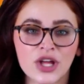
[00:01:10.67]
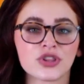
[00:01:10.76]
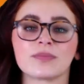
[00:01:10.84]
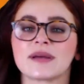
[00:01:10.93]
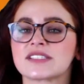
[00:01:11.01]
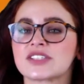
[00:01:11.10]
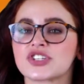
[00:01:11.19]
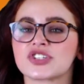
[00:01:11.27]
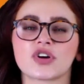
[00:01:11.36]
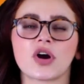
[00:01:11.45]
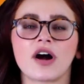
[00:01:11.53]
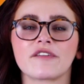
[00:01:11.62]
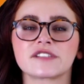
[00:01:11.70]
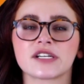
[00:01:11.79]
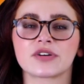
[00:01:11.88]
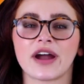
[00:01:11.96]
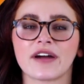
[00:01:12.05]
Their messages are
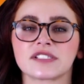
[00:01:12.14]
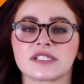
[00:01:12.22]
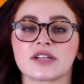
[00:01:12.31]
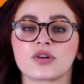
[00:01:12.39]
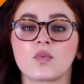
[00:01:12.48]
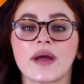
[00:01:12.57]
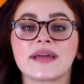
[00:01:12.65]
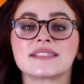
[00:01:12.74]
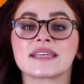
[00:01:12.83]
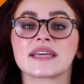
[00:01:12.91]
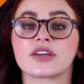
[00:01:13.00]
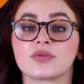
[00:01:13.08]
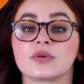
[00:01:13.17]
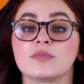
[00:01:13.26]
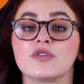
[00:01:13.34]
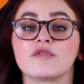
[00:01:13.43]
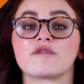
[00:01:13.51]
often crafted in a way to get you to
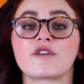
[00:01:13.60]
move